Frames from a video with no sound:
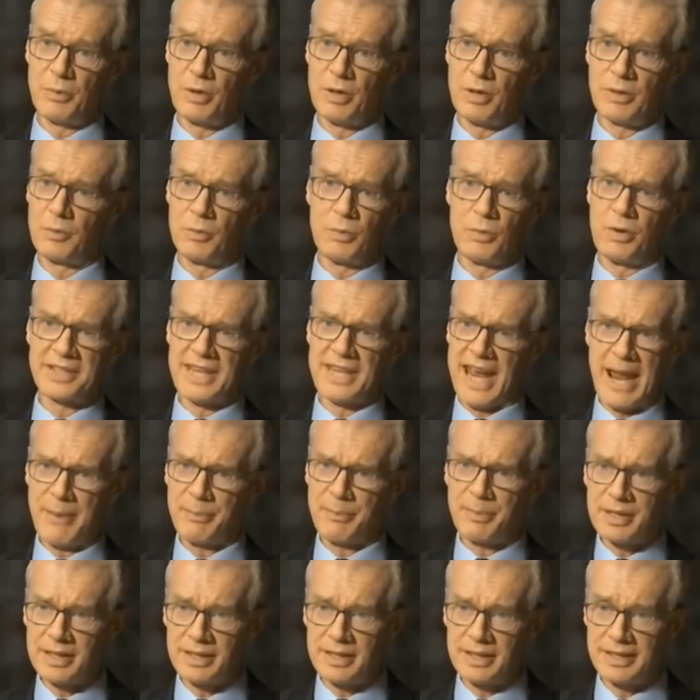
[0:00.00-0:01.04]
What's
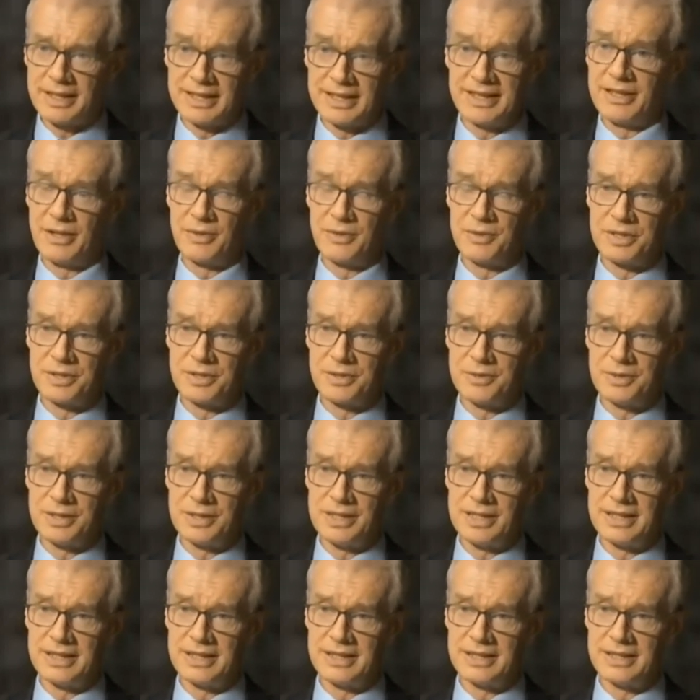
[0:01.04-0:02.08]
happened in those 2
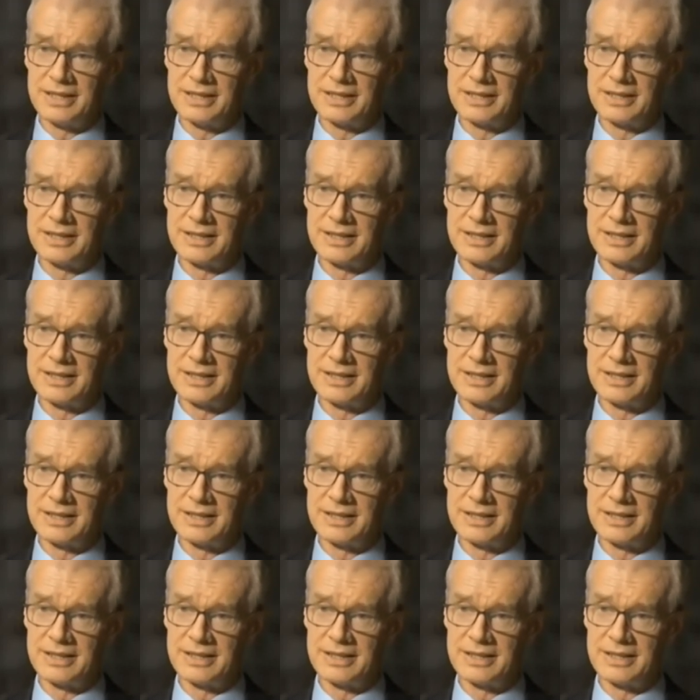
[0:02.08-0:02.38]
years?